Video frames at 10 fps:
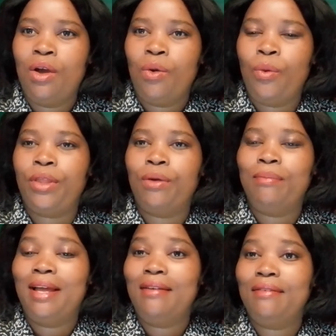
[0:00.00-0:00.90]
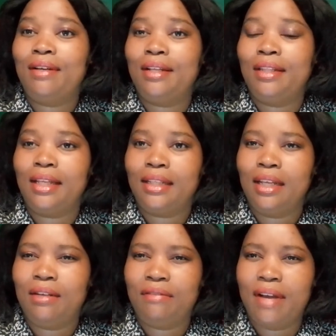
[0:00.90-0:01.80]
with whomever that
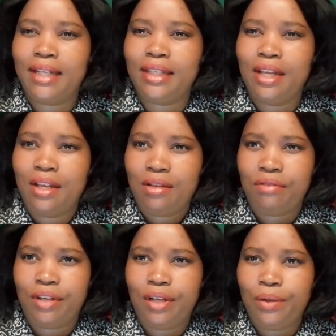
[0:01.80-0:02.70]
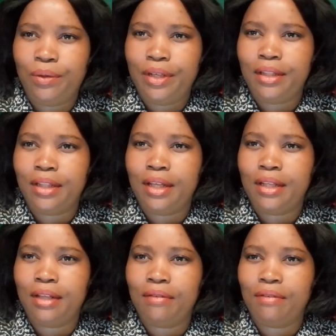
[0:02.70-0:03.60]
can find value in
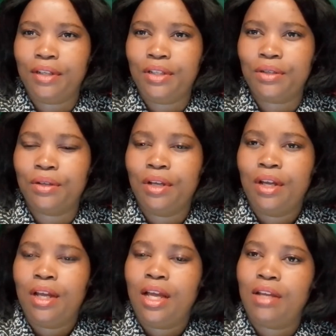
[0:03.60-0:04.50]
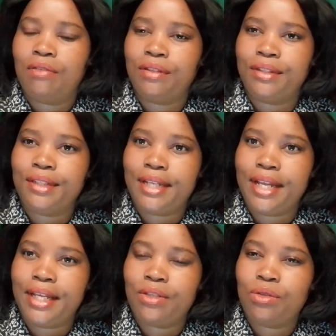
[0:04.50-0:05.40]
the video for
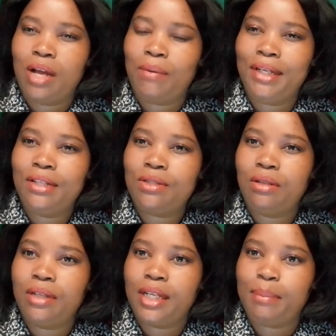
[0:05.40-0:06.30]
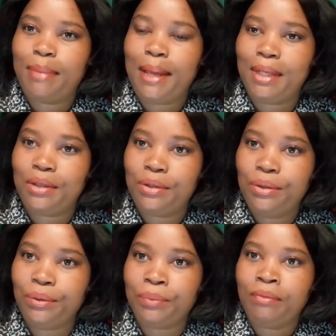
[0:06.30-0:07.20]
today. So I want us to look at paper
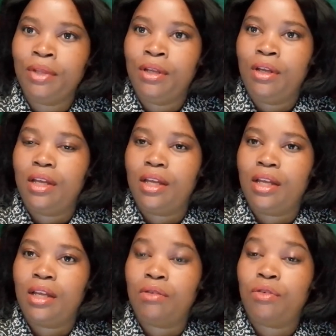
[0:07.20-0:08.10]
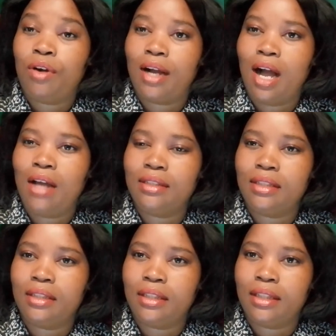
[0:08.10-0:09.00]
2 for
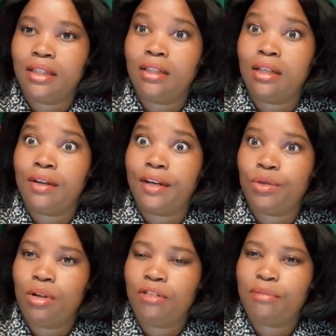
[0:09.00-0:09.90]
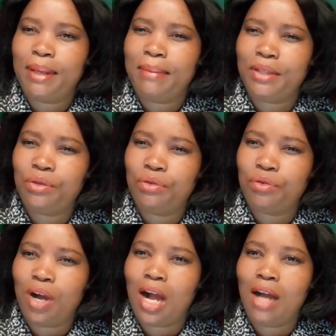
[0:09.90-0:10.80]
accounting, in the grade 12 paper 2
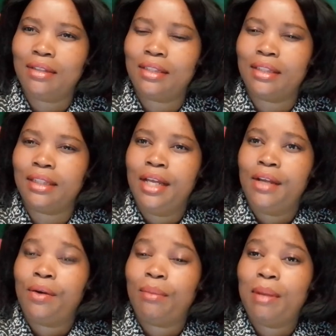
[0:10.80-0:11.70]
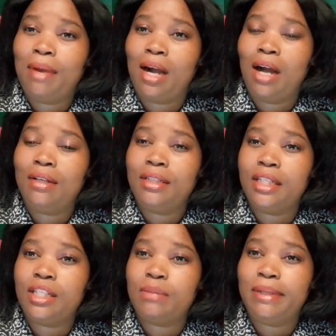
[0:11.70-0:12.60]
for accounting. Remember, accounting
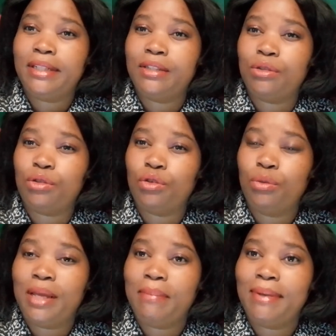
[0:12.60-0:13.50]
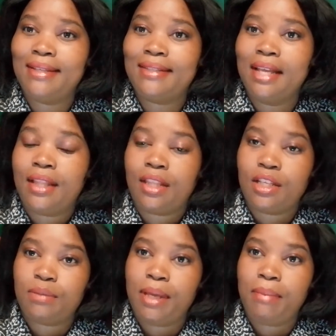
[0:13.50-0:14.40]
is split into two papers.
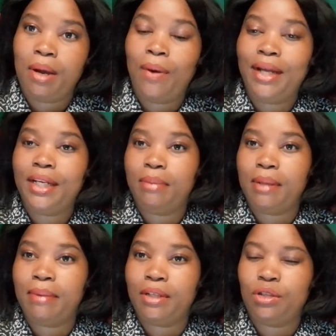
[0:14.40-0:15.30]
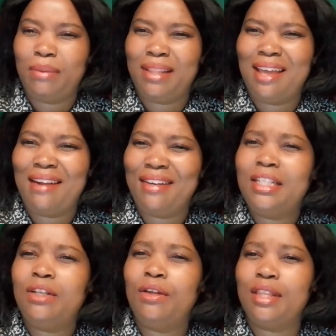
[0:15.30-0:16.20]
There's paper 1 and paper 2, but they're
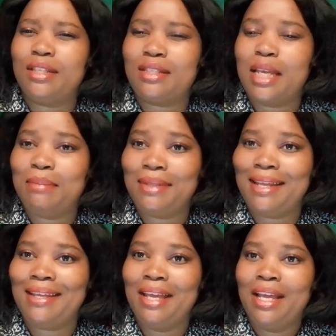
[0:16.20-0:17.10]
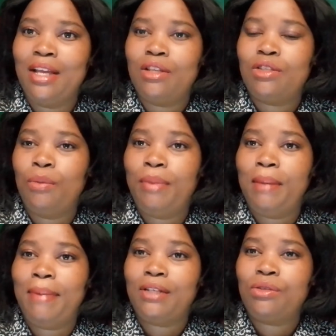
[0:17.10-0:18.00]
written on the same day. So
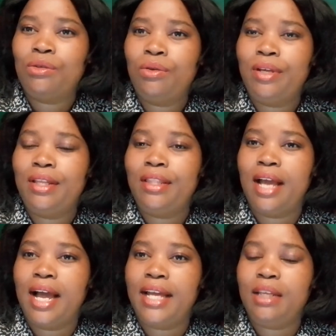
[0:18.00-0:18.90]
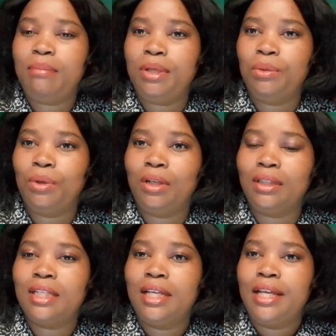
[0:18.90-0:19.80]
paper 2 in the IEB
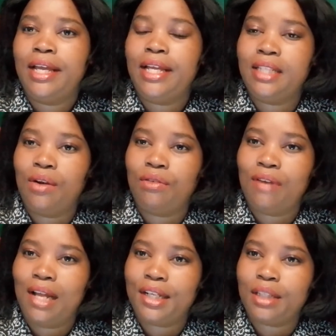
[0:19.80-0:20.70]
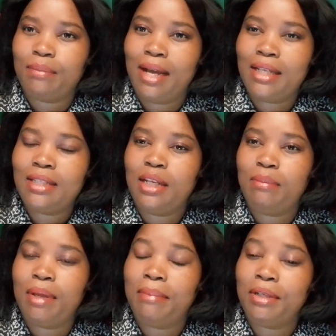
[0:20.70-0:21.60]
world, it's out of 100 marks, and
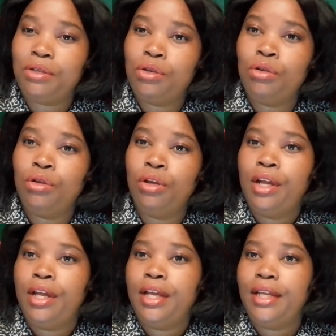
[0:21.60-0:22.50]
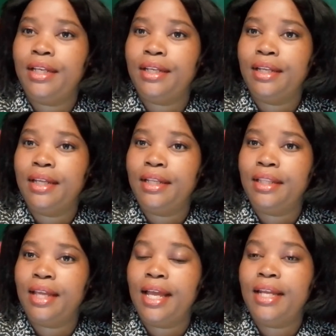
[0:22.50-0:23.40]
paper 2 in
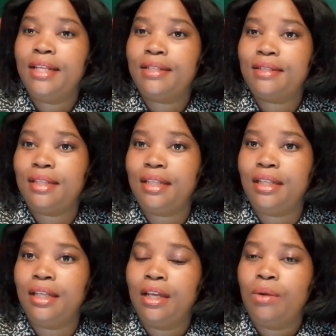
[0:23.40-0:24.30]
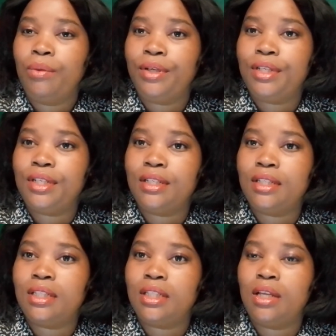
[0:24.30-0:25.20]
the NSC, which
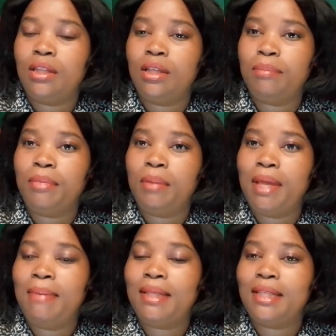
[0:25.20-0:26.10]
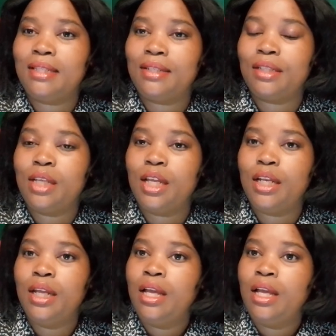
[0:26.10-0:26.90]
is the paper that's written